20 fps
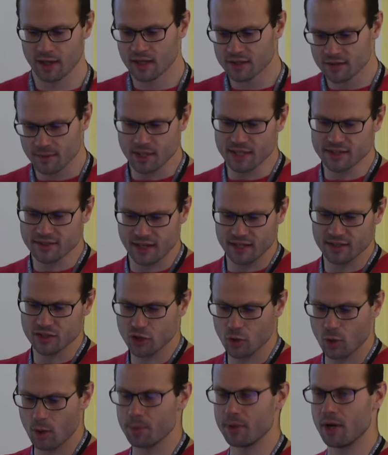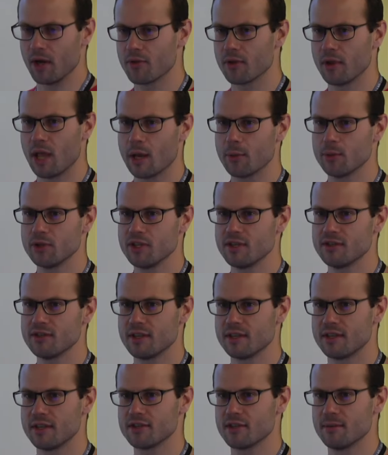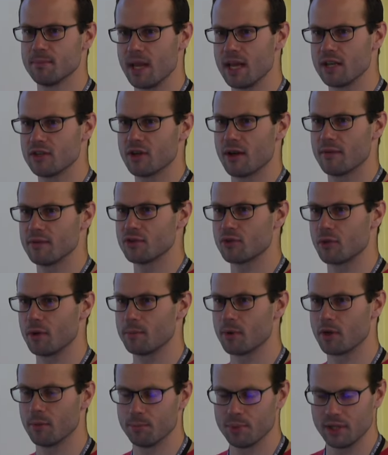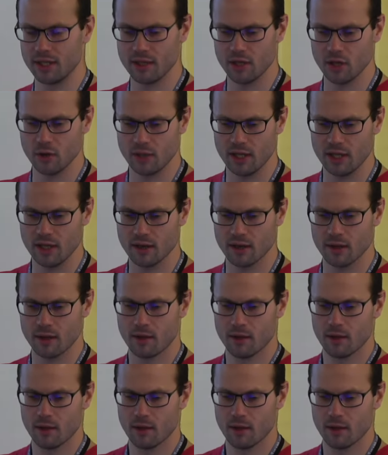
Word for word: Some of these things show up in other languages, that doesn't make JavaScript completely unique,